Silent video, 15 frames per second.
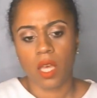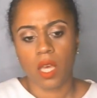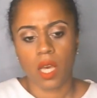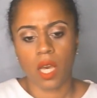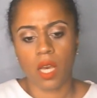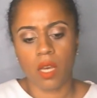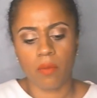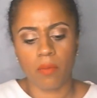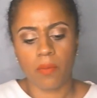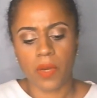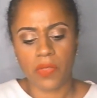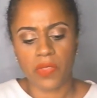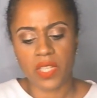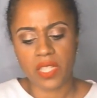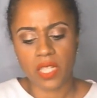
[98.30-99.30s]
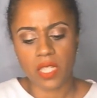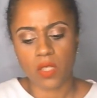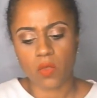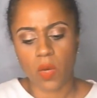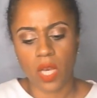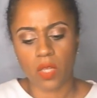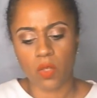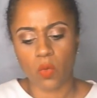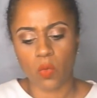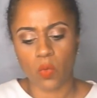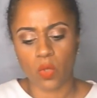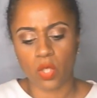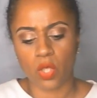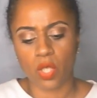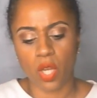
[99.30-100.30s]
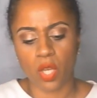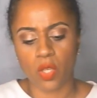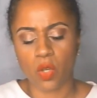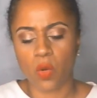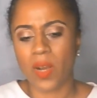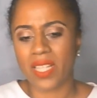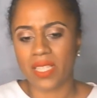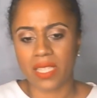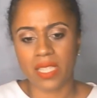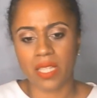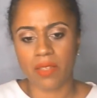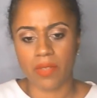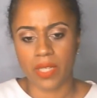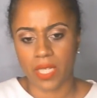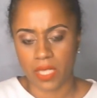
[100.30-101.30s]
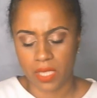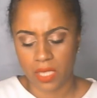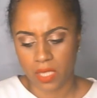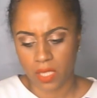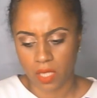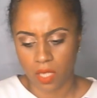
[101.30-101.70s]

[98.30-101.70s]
But this is quite, you're quite serious.